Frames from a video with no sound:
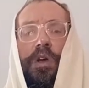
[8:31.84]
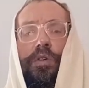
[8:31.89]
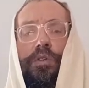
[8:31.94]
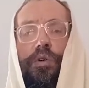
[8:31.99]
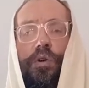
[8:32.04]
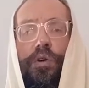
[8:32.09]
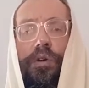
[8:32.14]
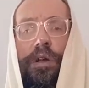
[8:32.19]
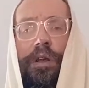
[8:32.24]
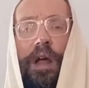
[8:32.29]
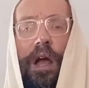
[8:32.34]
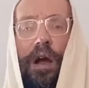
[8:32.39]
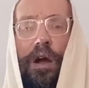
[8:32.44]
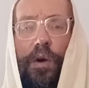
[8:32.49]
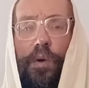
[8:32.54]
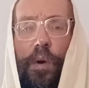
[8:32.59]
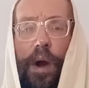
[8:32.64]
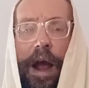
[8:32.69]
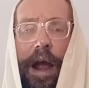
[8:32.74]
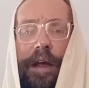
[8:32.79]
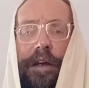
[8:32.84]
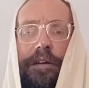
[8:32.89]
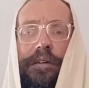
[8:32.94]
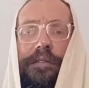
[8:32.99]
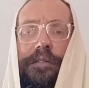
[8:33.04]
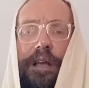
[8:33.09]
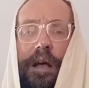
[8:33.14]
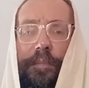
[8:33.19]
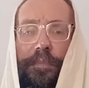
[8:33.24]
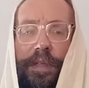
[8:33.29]
You can acquire
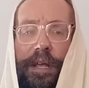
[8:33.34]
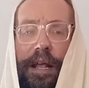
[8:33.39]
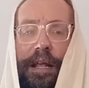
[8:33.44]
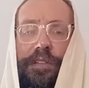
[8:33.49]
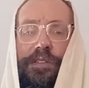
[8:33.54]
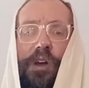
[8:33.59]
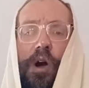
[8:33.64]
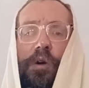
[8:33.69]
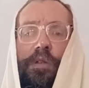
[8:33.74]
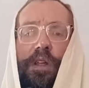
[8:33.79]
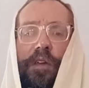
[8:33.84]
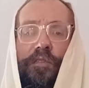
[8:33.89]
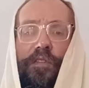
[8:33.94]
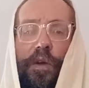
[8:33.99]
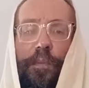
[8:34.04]
something, it's only if